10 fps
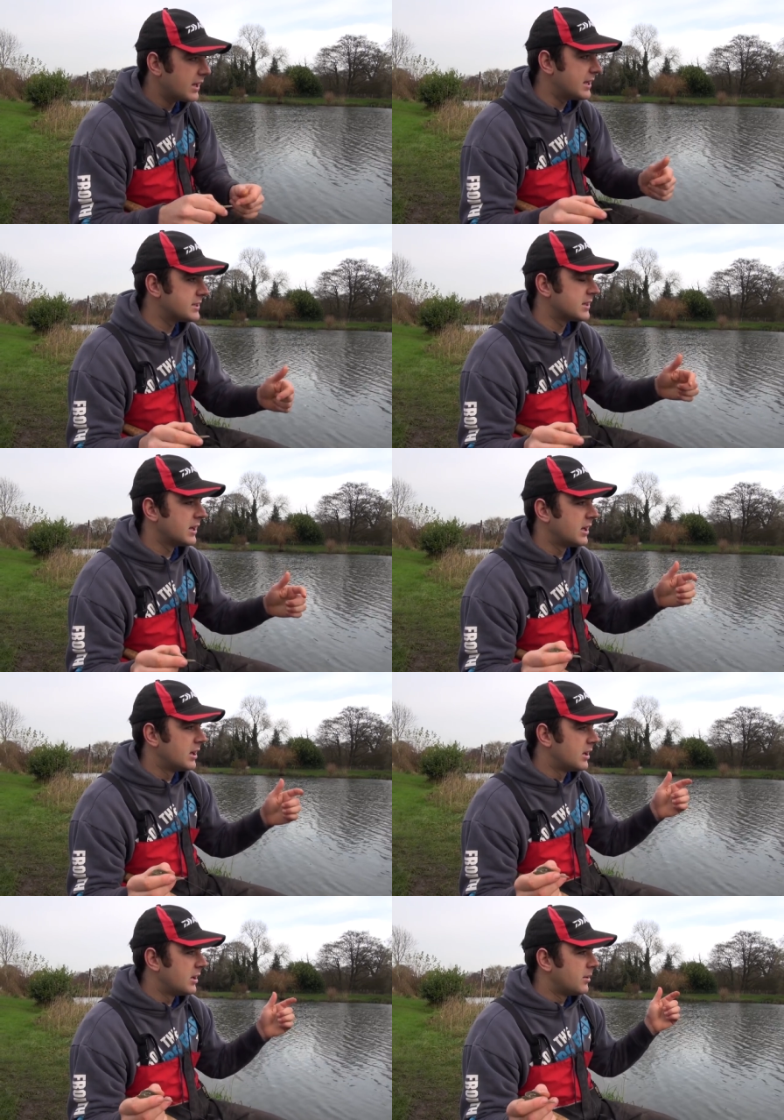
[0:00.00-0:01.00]
is
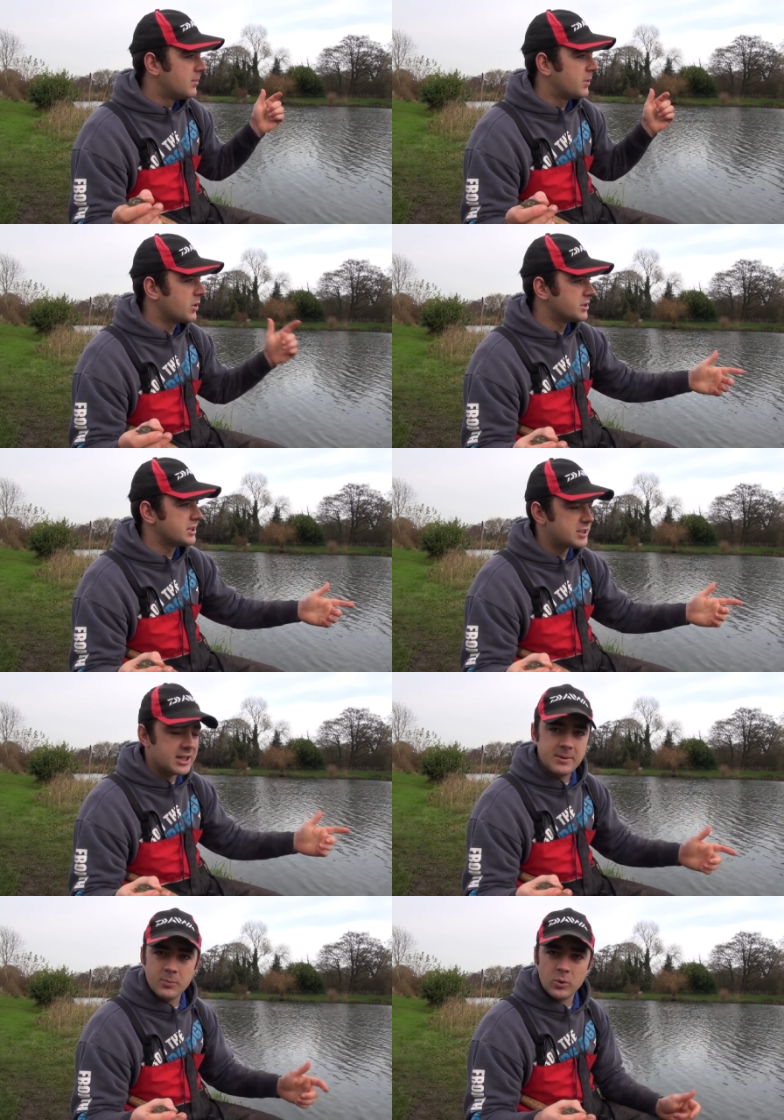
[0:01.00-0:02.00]
because it's
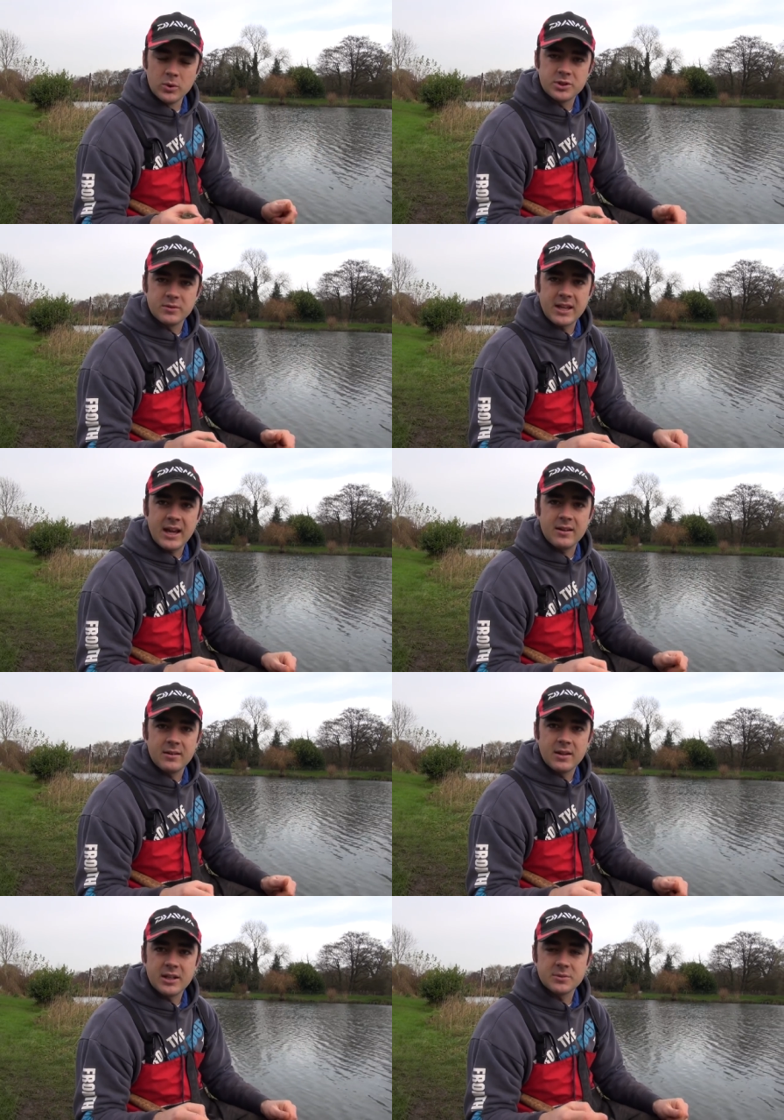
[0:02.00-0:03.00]
deep water
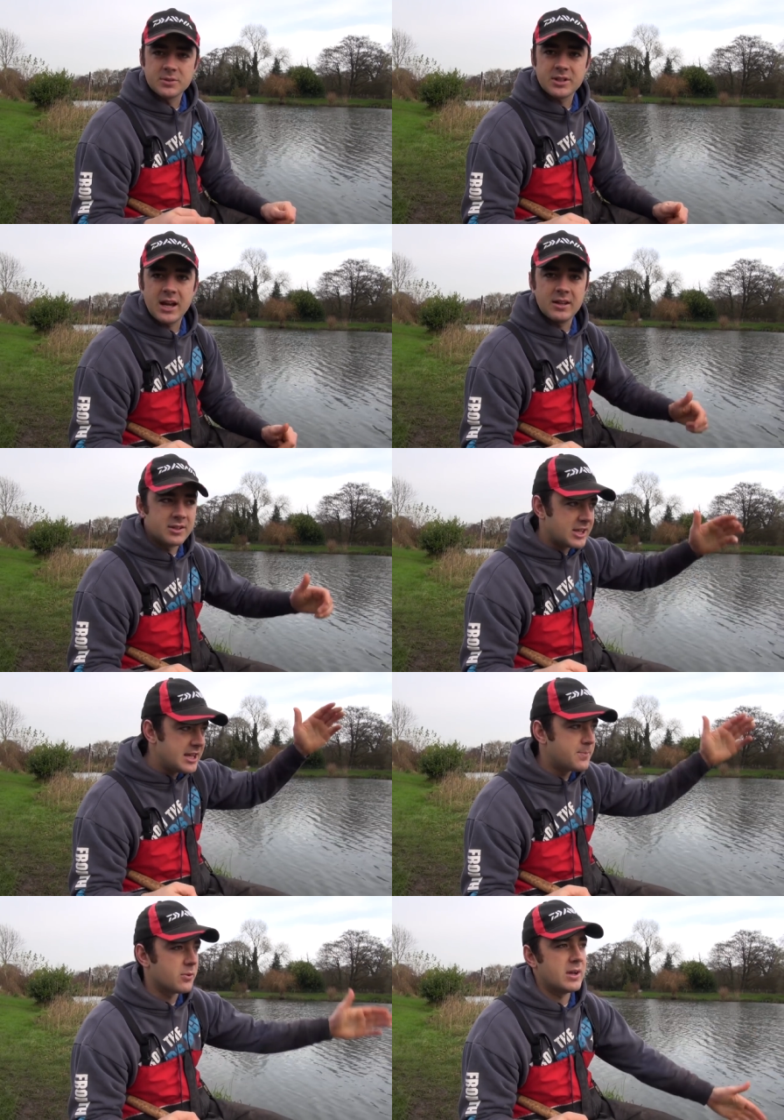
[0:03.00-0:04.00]
again, as I was saying, the
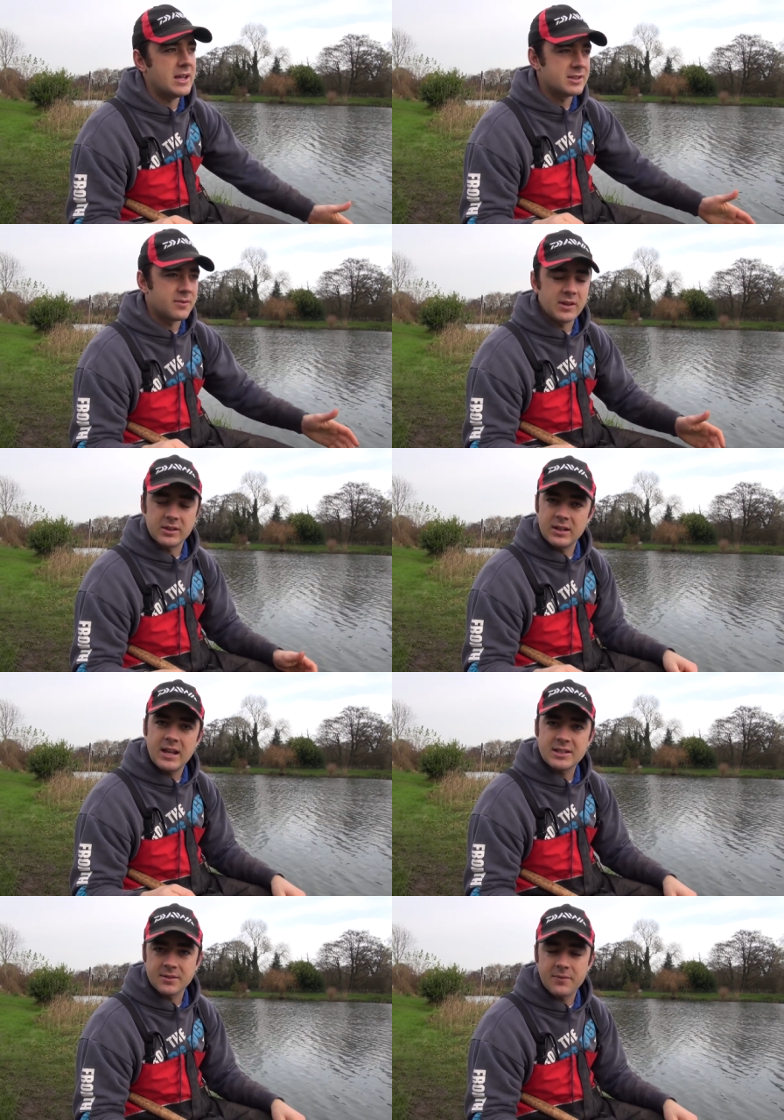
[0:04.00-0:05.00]
deeper it is, I think the
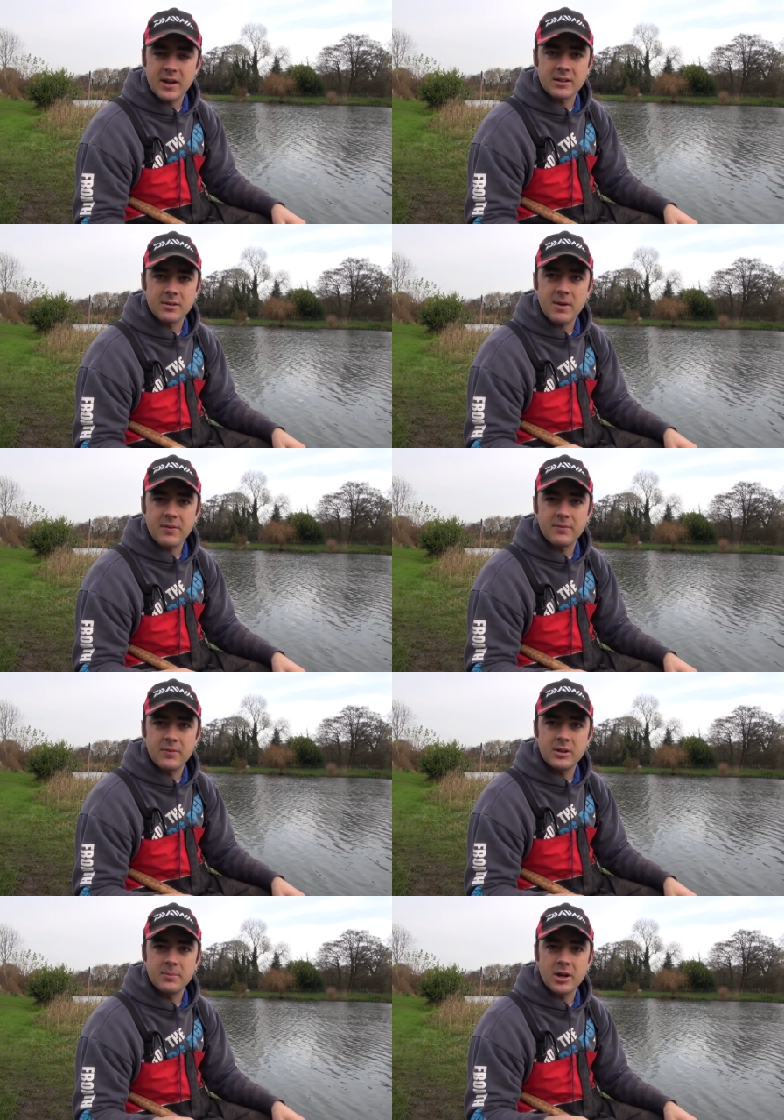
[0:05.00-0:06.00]
less effective the method
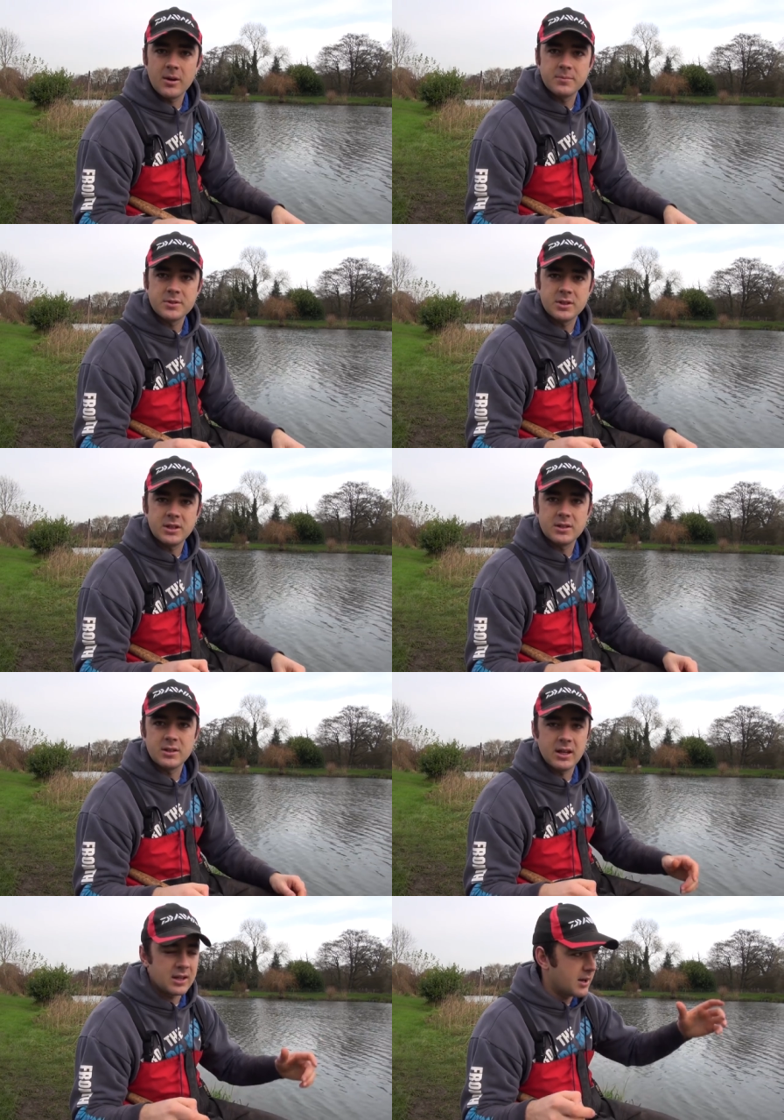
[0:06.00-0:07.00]
feeder becomes.
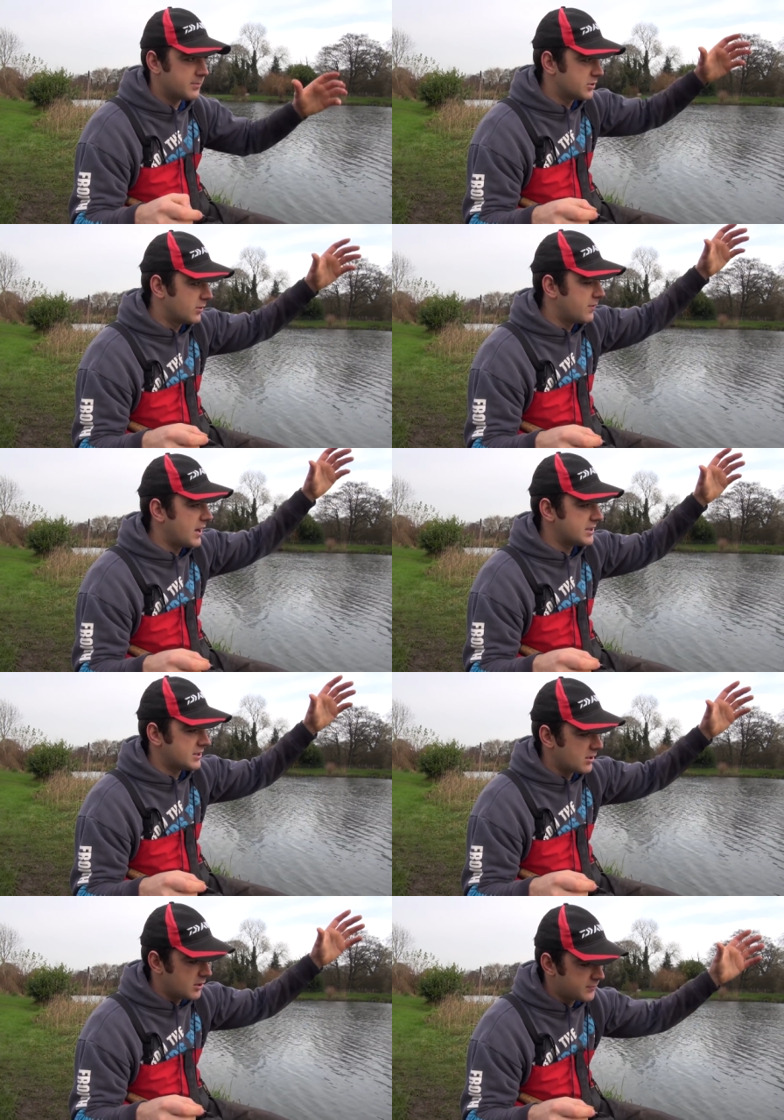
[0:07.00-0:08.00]
It comes off as
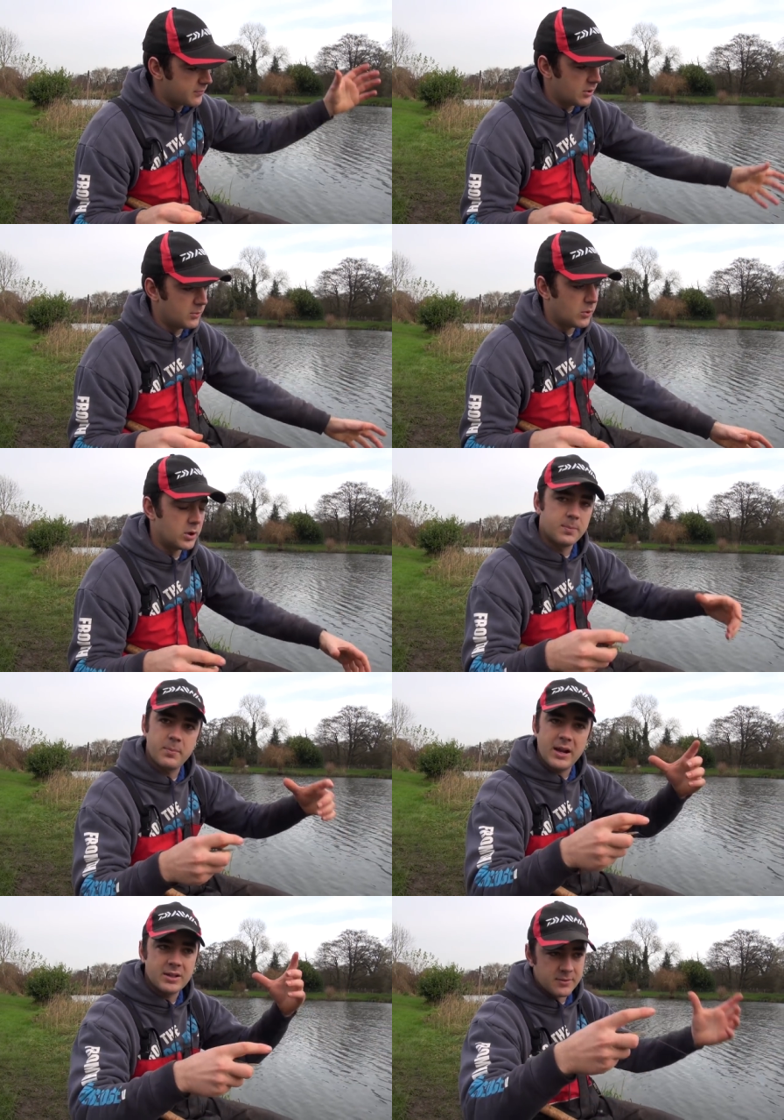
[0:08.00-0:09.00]
it goes through the water, your
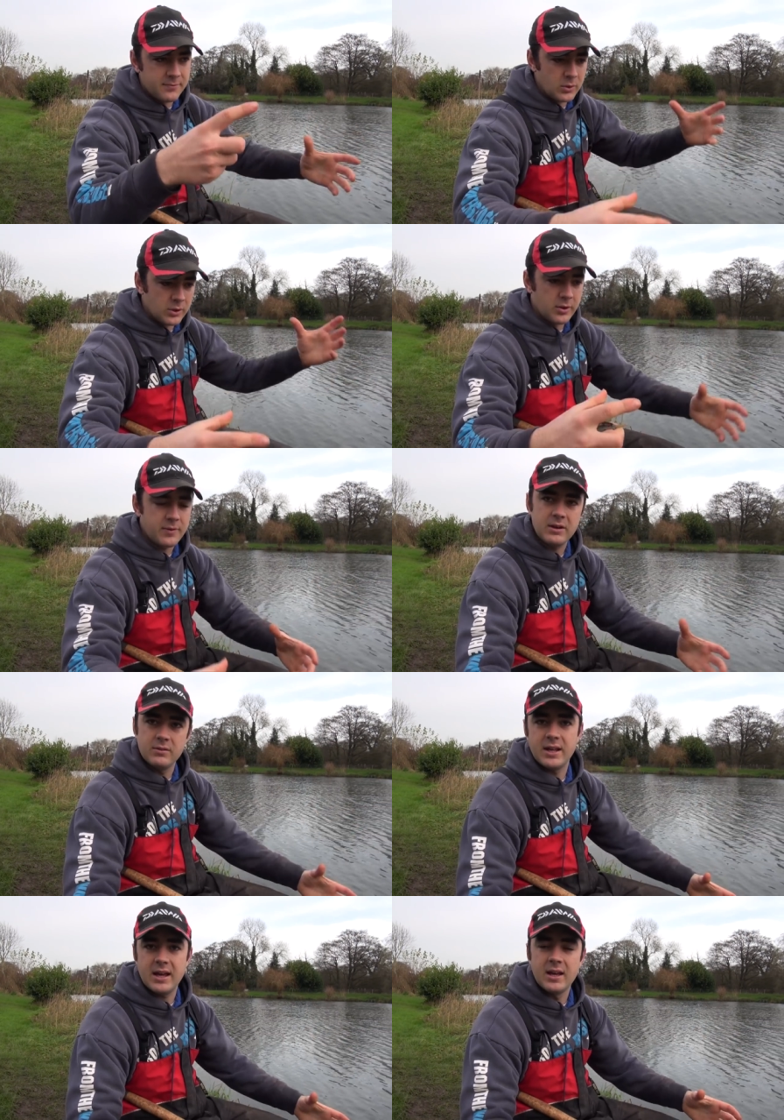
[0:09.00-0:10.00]
pellets are falling off
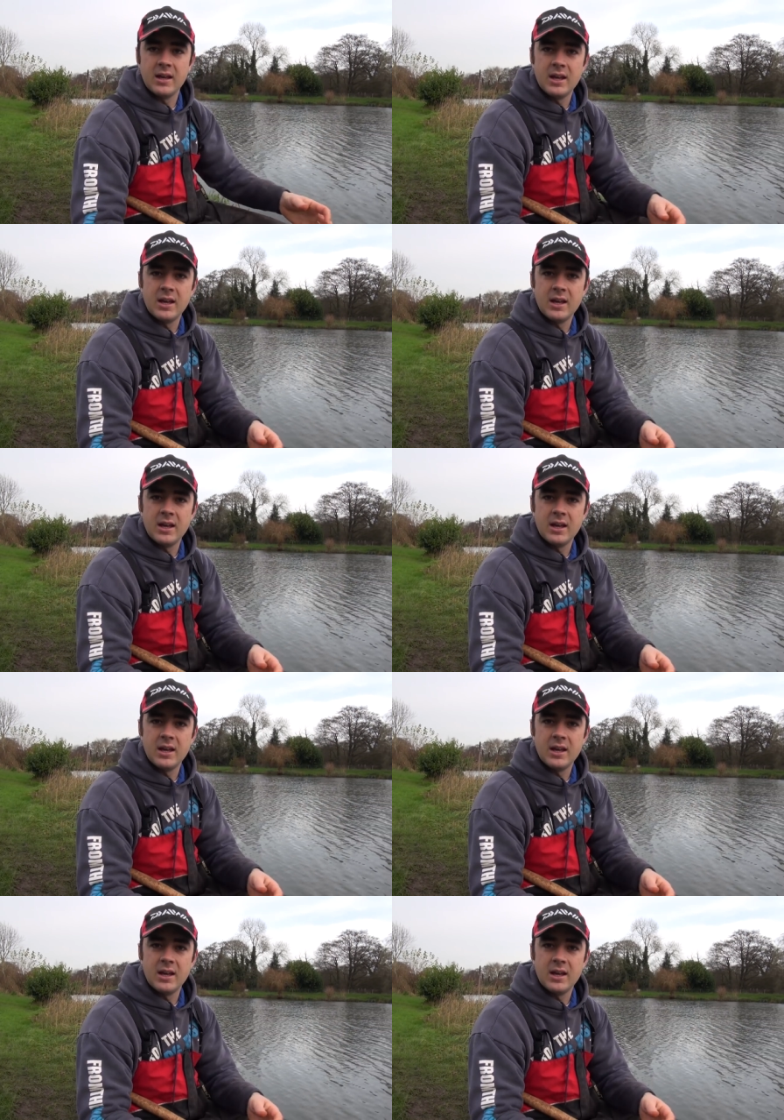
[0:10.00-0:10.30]
here and there,